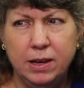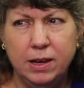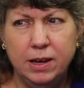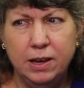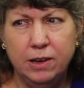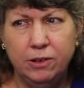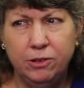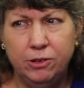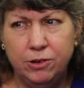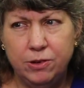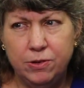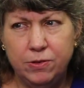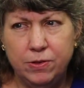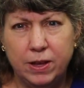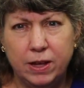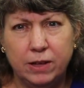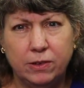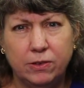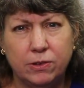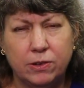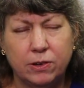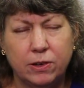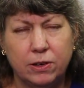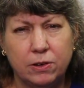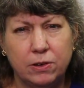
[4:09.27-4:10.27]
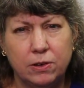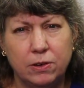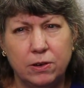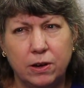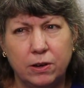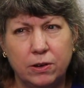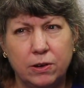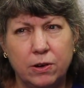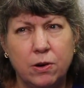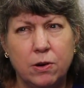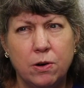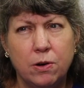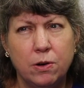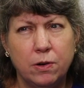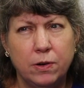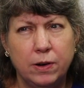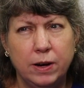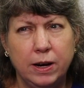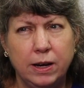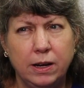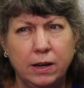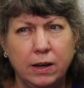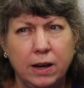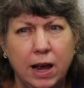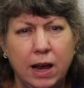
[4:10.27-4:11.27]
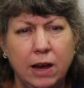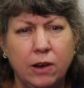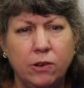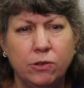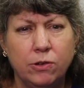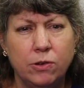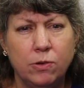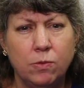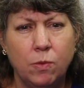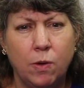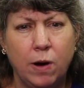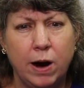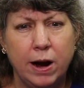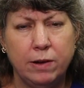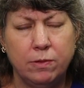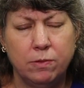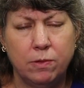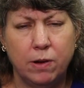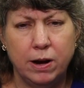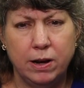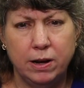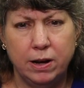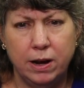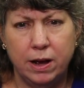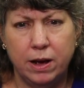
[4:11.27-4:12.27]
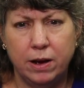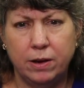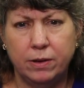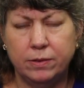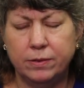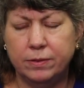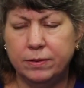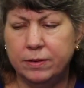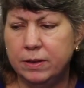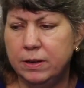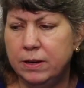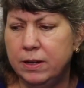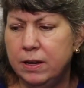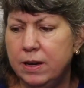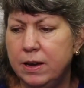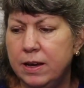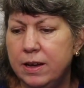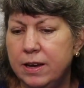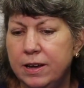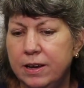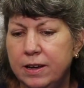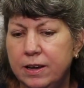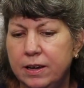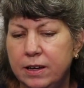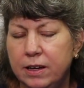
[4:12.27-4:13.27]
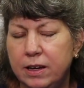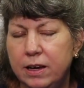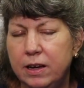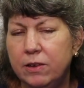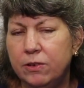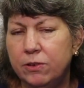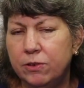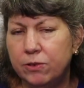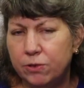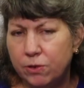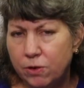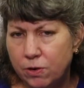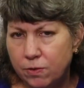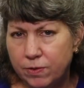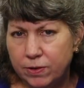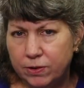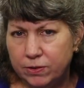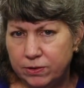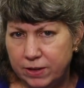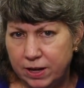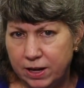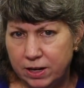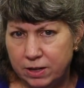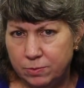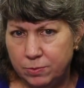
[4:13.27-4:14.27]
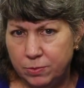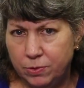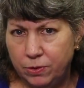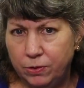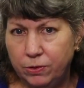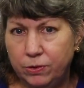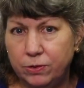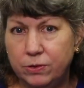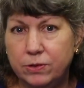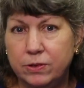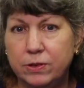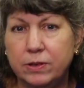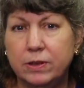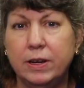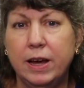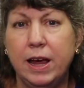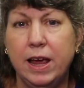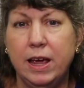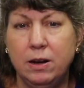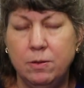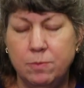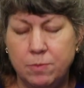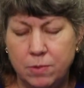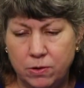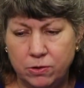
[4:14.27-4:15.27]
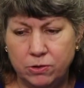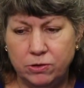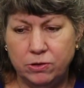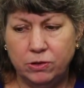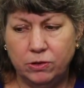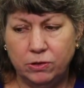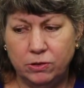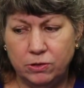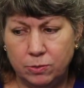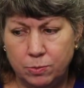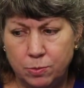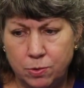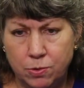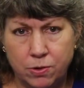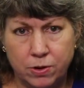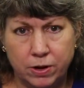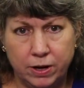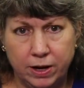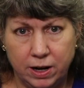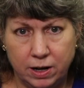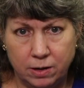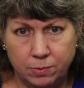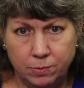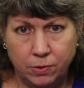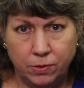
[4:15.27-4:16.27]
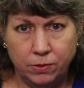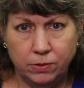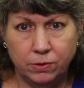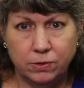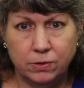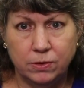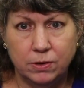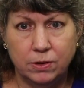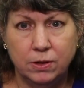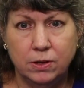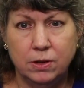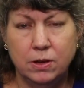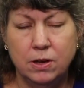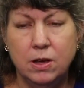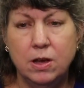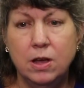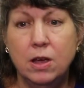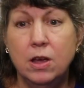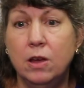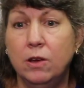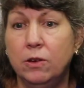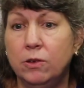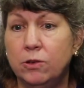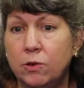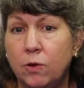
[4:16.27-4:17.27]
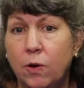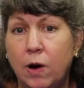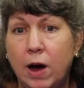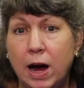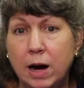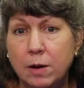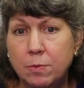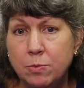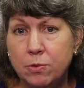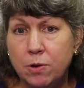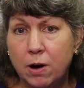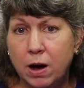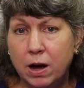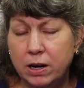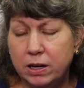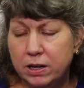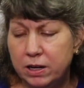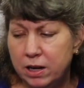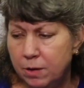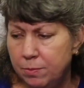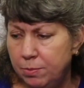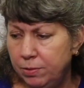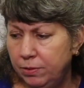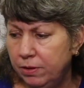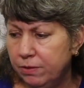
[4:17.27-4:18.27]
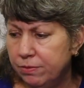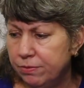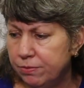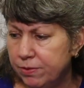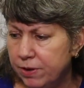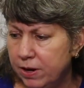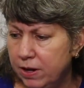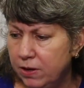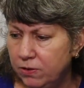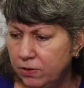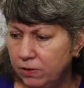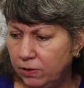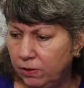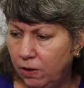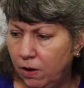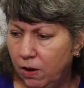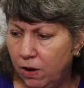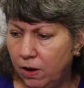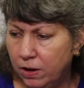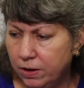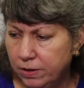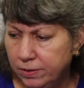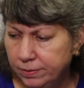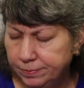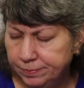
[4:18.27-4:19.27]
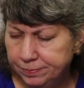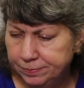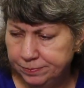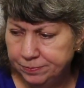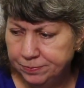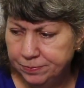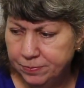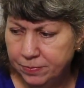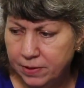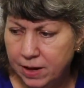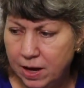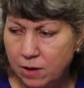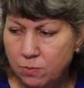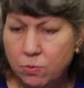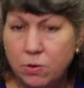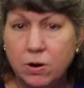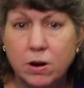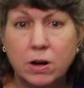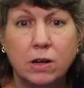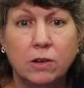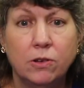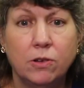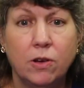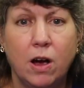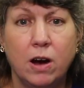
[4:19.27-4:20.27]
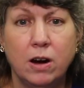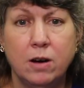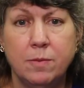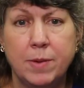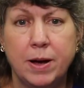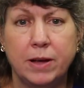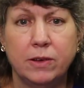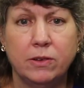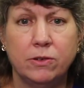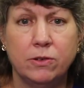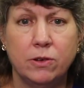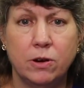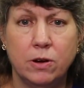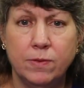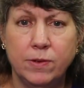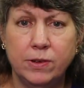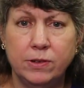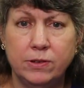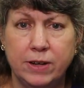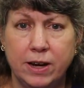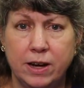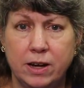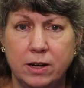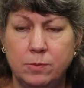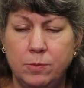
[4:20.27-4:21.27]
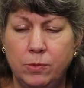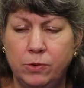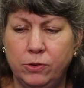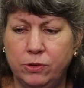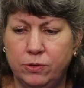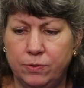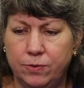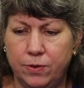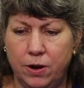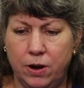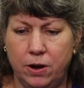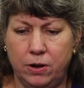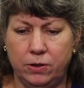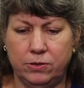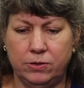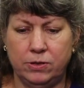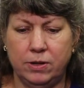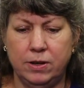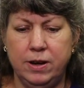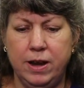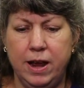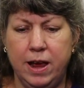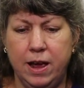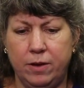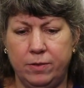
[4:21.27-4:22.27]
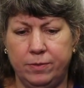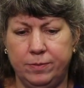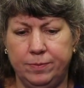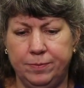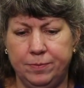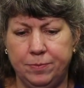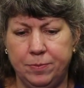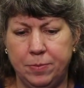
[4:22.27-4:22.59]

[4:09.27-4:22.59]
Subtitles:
issue that's occurring nationwide right now is service animals and emotional support animals. So I brought a couple of friends along, and we're going to talk about service animals first. Now,